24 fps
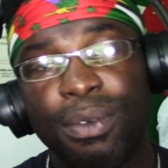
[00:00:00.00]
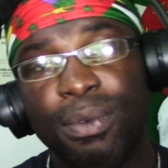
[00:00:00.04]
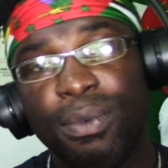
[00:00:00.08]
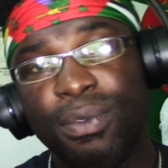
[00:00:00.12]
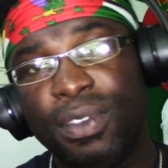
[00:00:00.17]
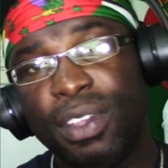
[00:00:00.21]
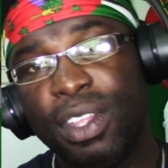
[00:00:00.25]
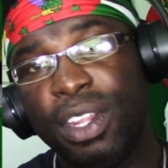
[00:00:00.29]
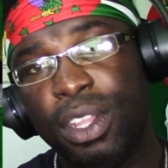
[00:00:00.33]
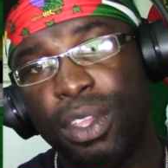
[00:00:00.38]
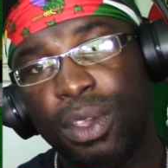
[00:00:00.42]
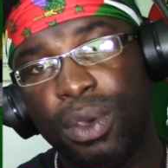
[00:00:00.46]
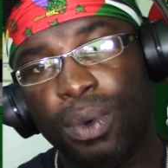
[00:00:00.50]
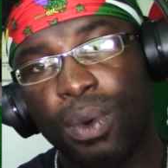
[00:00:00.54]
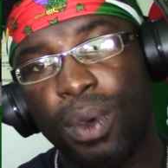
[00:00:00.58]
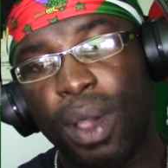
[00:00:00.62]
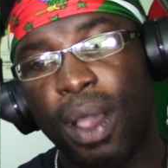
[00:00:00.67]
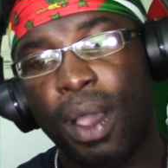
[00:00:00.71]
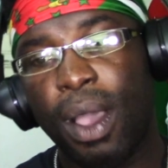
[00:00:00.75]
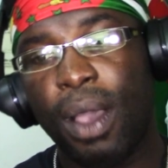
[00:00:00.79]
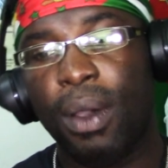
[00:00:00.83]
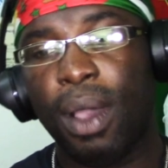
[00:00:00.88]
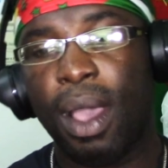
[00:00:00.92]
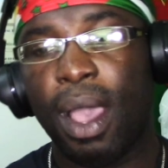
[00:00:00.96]
video
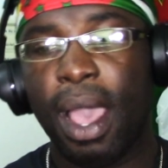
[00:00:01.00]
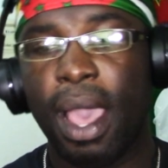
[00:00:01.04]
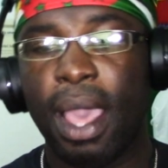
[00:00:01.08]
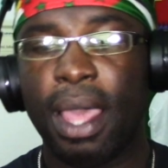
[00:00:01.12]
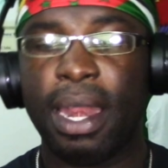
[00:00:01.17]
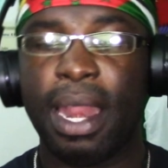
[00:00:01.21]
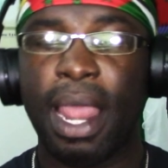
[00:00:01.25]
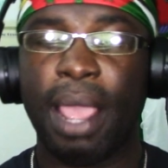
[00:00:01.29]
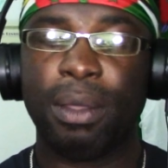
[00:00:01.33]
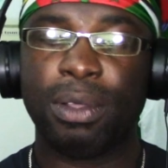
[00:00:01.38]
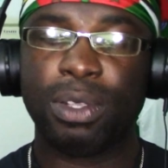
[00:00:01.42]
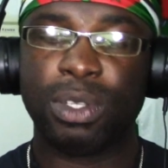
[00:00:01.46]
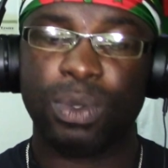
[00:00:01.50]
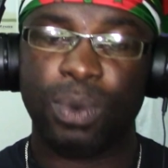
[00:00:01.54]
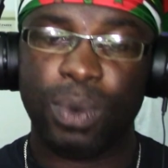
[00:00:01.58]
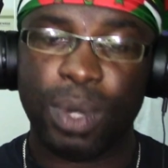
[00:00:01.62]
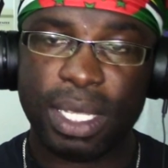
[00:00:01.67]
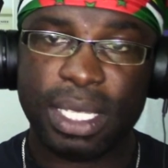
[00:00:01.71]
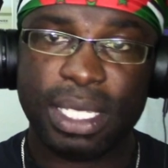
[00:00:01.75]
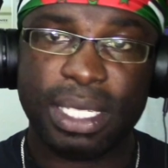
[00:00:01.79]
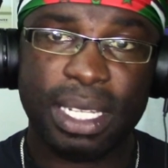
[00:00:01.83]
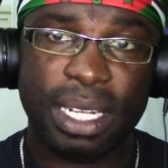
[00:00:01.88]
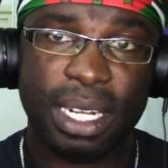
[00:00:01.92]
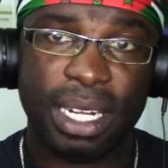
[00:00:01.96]
and I was
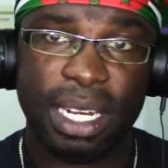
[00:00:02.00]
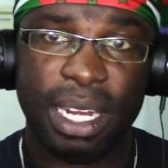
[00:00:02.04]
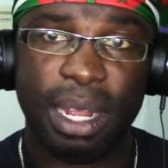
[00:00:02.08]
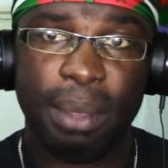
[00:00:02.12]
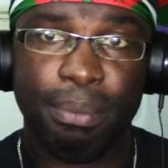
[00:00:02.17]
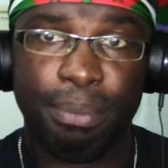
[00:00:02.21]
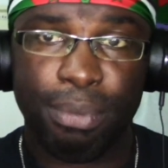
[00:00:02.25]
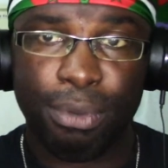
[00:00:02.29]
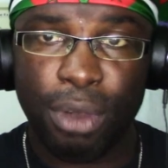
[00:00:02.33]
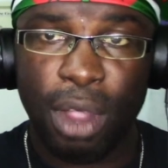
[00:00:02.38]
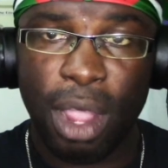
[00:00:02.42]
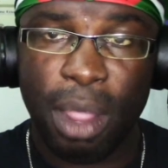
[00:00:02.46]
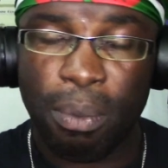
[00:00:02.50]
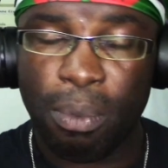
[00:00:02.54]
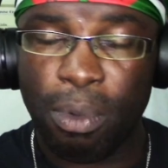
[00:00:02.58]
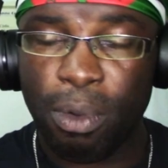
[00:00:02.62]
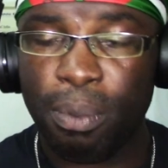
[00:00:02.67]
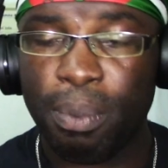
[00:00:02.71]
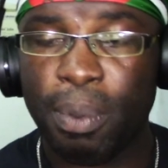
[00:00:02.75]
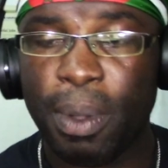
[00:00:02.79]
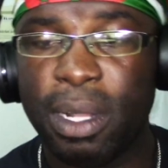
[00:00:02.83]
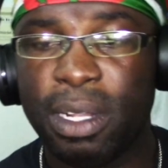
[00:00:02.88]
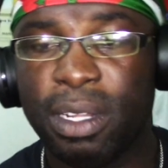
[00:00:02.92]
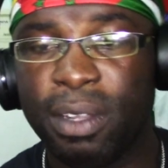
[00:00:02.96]
questioning the bribery
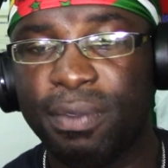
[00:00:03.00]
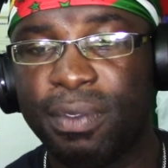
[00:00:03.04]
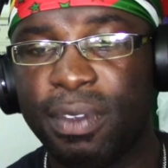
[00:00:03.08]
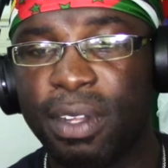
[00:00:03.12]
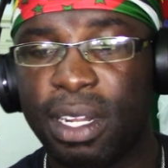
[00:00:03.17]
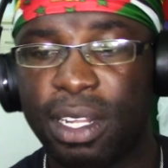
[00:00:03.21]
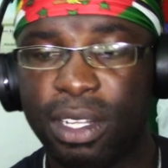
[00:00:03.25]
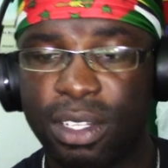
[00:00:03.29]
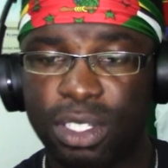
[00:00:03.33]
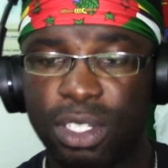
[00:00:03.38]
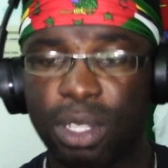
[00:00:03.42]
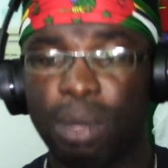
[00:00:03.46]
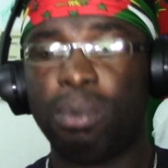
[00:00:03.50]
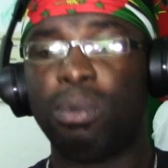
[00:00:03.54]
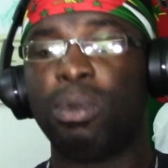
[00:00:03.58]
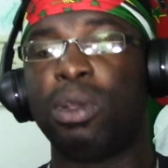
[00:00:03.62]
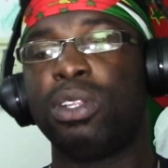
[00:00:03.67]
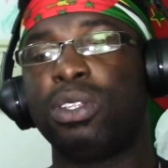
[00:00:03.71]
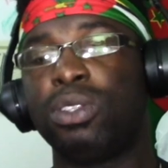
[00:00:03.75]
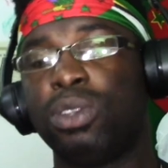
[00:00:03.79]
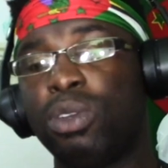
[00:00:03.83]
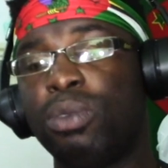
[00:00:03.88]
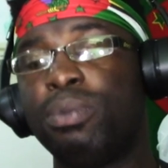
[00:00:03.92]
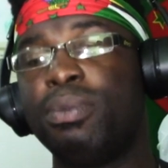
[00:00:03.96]
part of it, and
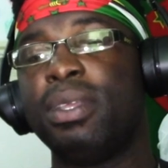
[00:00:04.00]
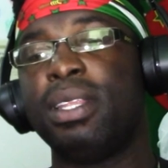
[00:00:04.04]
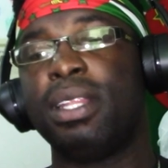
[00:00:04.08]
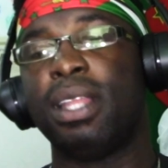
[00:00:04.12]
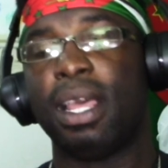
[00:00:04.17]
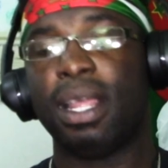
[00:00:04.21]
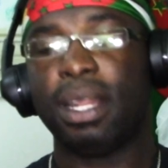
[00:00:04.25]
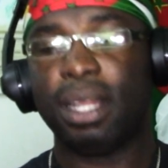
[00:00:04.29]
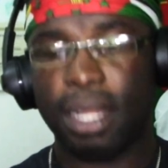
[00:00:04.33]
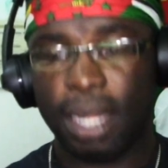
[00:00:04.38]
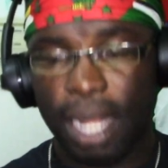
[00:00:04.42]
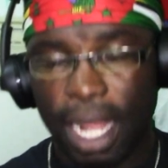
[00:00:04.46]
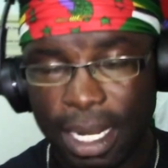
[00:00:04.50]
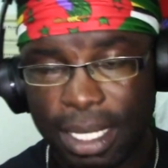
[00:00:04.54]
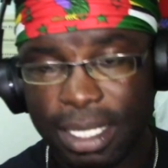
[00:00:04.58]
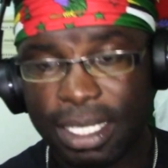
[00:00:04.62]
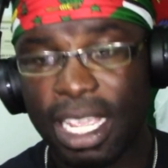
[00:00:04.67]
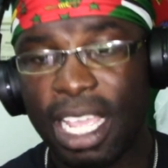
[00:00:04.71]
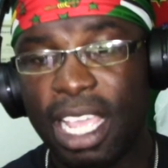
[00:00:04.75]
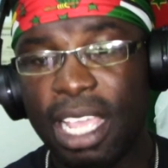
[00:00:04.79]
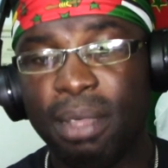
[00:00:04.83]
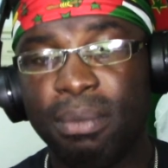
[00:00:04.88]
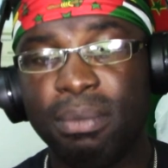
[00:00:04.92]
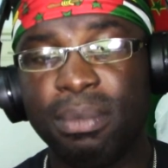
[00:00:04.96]
someone told me that at
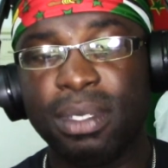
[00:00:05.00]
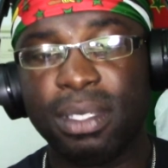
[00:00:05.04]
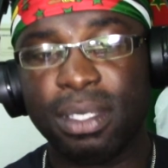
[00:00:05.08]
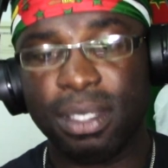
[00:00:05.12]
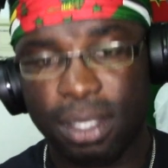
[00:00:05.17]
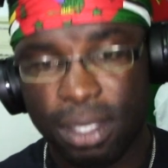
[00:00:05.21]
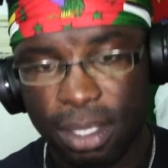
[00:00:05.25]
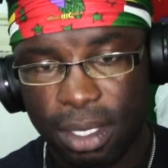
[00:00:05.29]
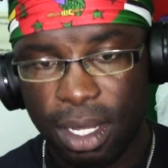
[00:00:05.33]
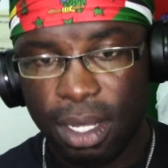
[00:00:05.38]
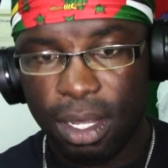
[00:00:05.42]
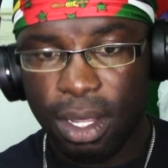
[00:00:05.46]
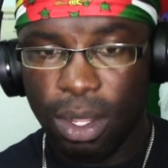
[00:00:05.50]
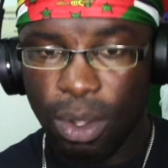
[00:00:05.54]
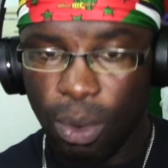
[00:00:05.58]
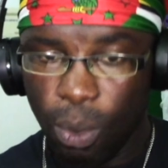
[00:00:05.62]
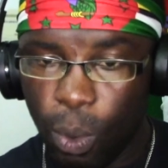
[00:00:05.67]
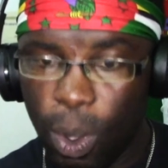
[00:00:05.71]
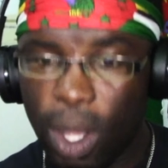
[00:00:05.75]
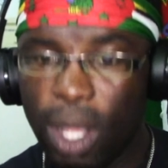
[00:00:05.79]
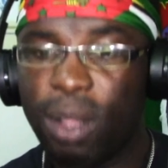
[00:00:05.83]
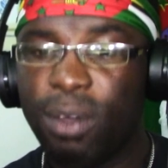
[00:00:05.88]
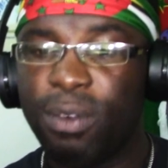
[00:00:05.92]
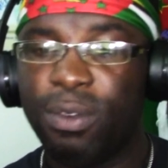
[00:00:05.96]
times
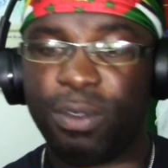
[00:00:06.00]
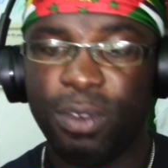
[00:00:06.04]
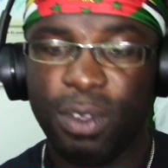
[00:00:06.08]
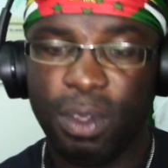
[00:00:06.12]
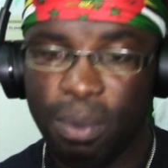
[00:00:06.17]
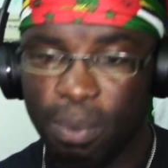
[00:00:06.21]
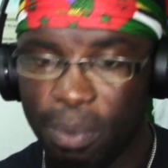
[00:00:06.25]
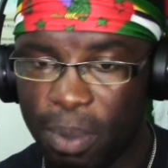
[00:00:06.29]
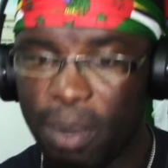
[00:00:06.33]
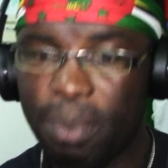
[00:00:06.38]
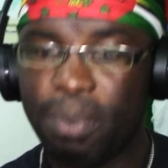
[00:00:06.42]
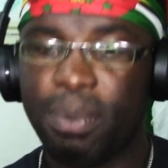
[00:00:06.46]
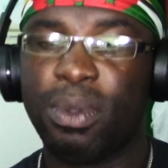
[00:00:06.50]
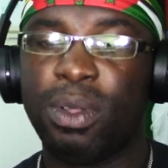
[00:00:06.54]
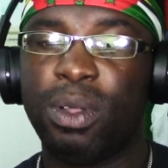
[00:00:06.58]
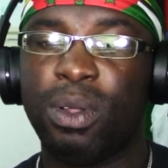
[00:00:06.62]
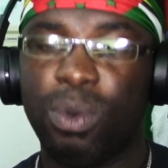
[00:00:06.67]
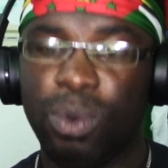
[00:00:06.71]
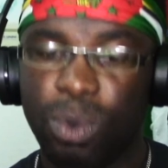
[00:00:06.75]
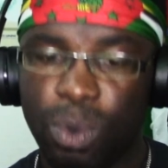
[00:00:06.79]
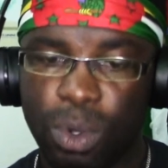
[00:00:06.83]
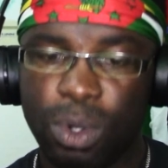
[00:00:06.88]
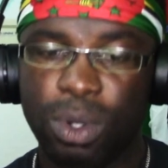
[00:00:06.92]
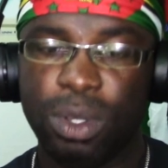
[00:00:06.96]
wealthy people
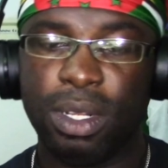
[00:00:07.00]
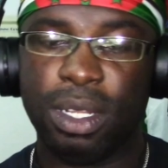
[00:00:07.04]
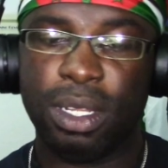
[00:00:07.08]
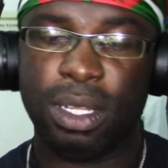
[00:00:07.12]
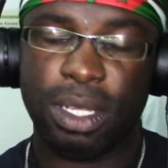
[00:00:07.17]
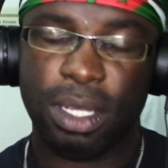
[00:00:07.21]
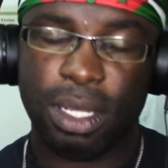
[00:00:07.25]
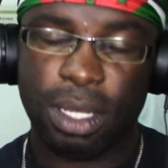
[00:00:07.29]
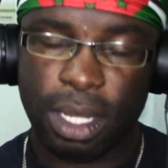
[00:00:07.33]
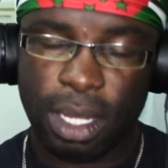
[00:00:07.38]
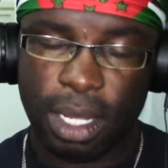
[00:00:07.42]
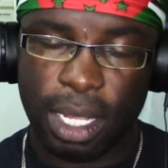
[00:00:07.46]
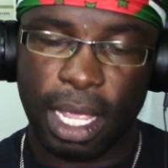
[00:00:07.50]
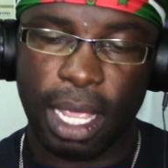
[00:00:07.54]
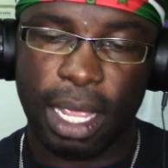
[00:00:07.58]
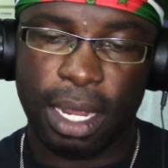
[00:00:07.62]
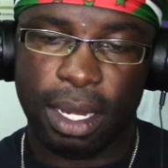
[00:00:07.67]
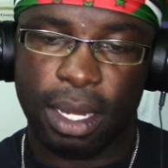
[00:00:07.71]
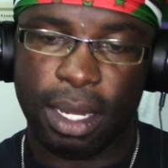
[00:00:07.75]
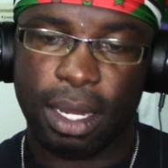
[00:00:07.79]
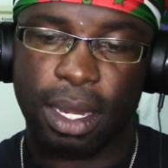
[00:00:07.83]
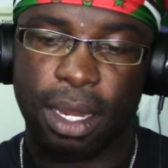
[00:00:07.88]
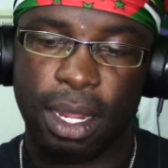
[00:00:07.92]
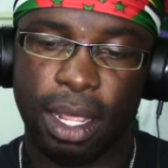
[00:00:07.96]
would
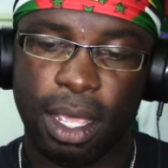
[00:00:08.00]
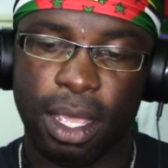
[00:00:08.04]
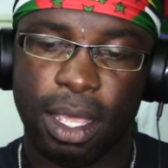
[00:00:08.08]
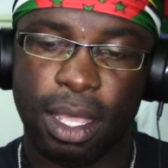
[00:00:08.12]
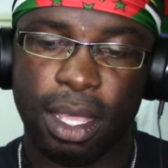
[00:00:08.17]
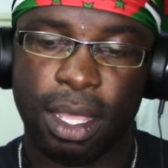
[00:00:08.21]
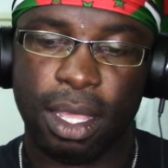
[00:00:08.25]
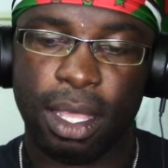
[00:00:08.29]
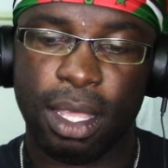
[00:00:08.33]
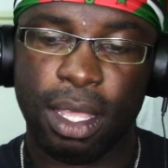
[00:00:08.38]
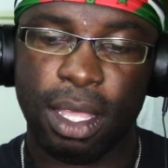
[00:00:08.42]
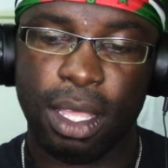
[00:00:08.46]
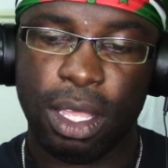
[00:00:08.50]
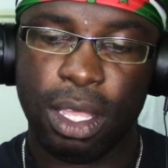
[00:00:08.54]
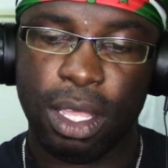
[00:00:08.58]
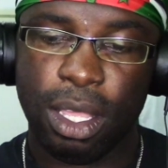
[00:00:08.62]
get their